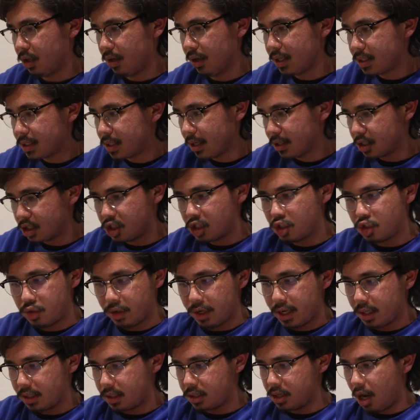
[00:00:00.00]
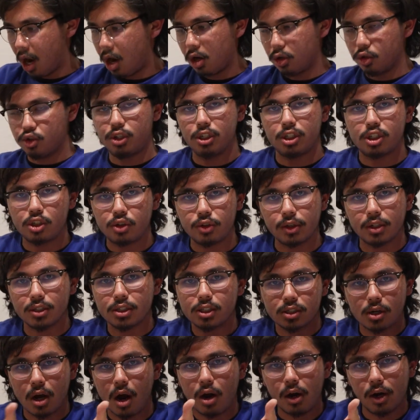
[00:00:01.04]
It says Strix, ROG Strix
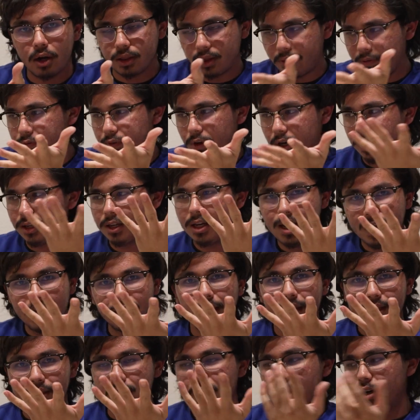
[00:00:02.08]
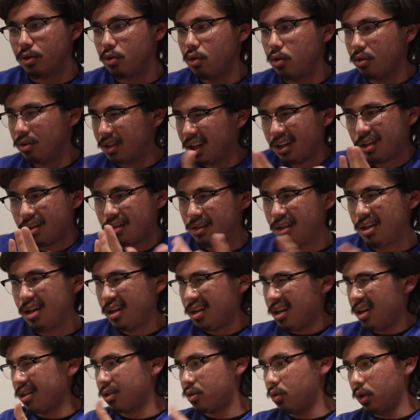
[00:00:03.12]
Scar on the front. That's kind of cool, like,
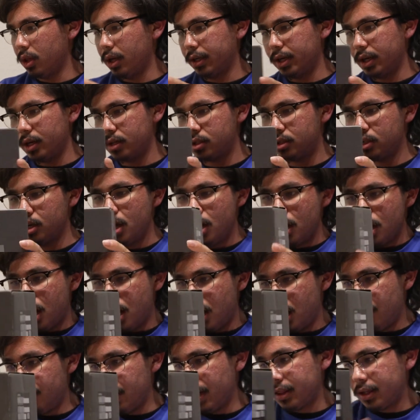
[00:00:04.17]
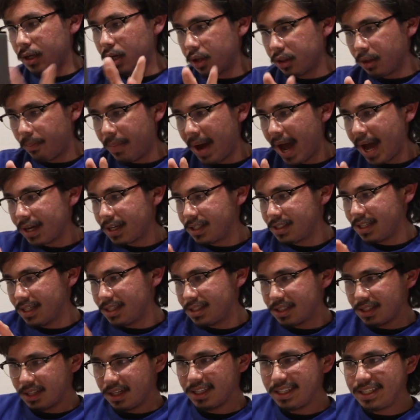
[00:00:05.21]
kind of cool, I guess. And then on the back it
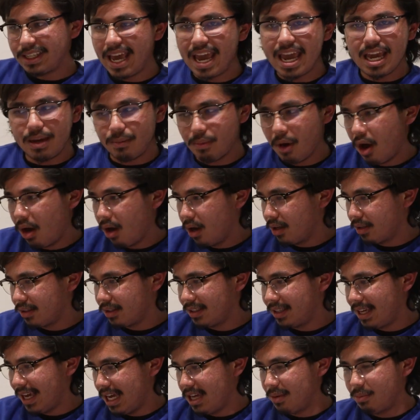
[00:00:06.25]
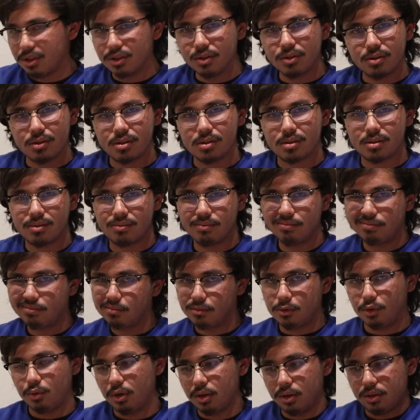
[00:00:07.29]
says, "Game on, gamers,"
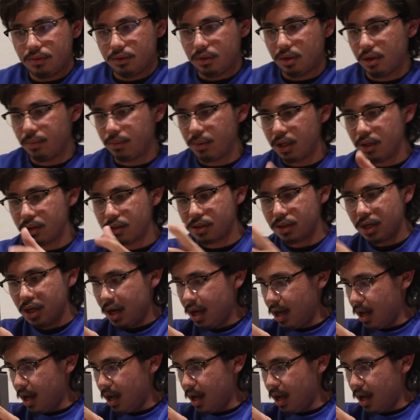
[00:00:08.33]
whatever that means.